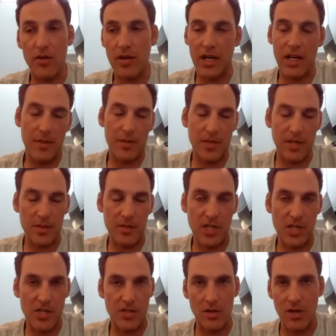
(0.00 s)
They're not helping them
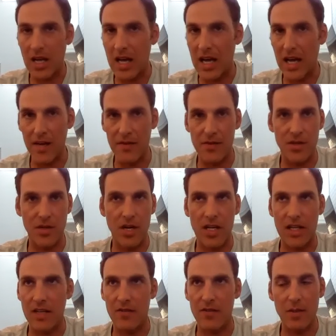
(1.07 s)
change their lives. They're
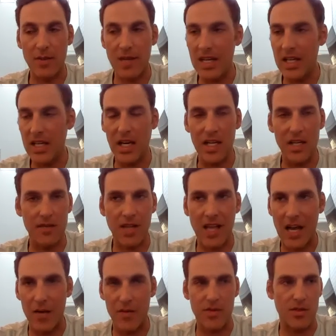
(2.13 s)
not giving them any kind of
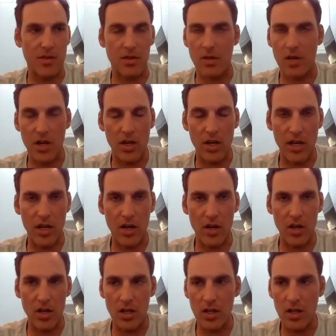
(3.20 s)
counsel or at
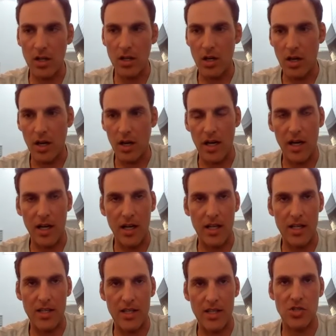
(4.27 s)
all.
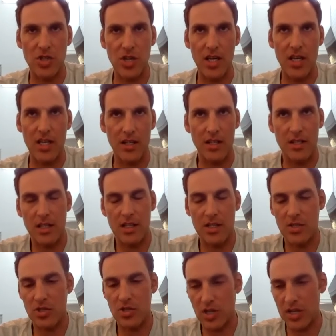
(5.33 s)
It's
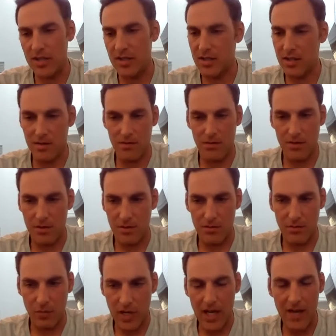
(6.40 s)
just,
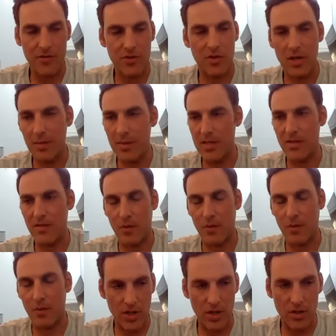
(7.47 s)
we have treatments
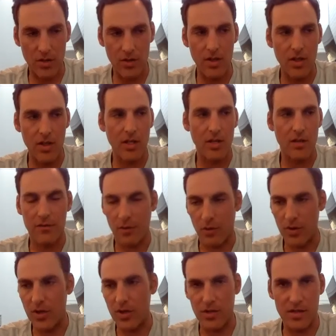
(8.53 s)
for you
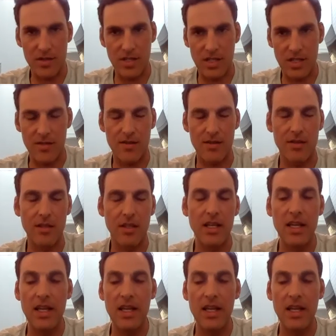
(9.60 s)
for your disease.